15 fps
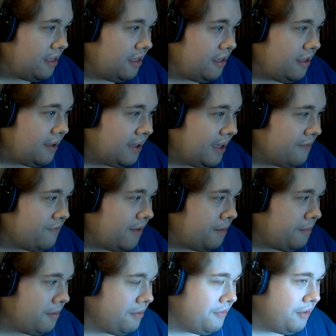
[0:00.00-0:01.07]
I can't find
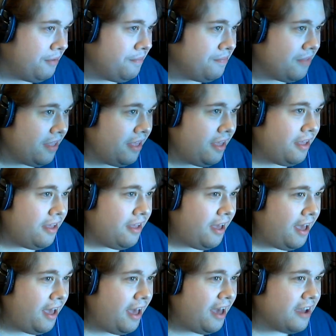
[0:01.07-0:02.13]
my review.
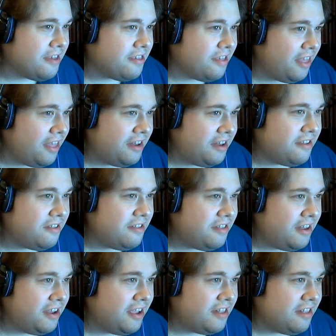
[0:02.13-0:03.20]
Excellent.
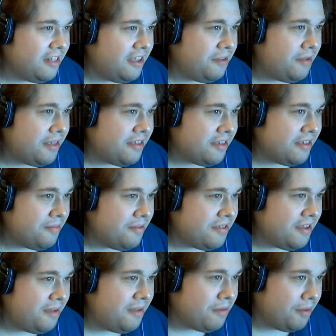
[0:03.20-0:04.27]
Did it get deleted by the system or
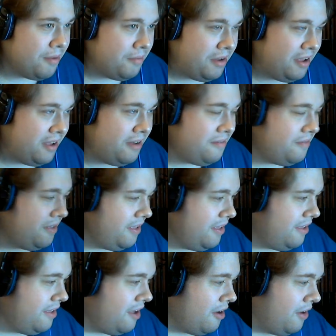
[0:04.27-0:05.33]
something? Probably not.
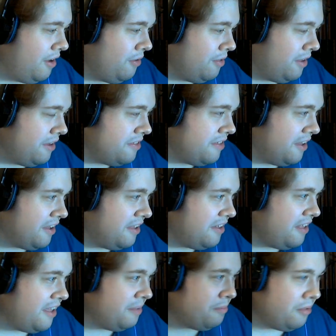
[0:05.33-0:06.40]
All right, hold on a second.
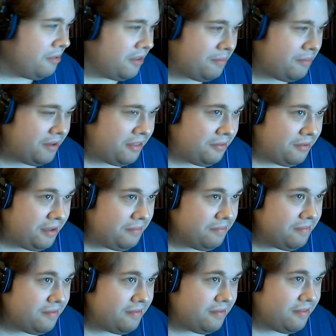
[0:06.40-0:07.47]
I can pull it up another way.
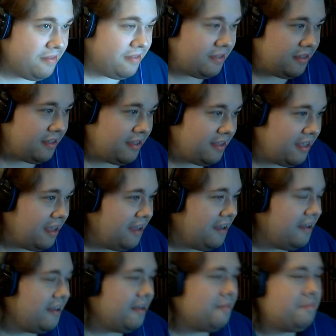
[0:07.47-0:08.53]

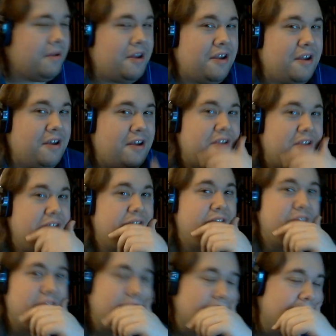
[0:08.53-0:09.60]
But
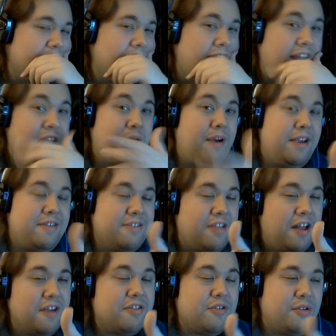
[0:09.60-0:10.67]
anyways,
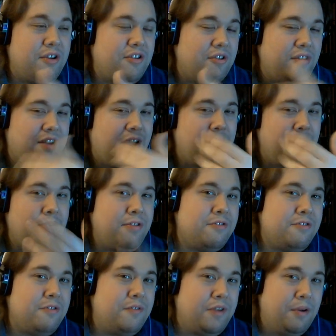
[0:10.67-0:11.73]
long story short, I wrote
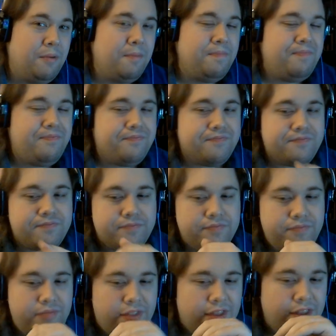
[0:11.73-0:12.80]
this review,
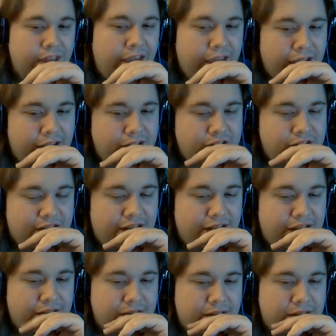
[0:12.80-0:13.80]
and the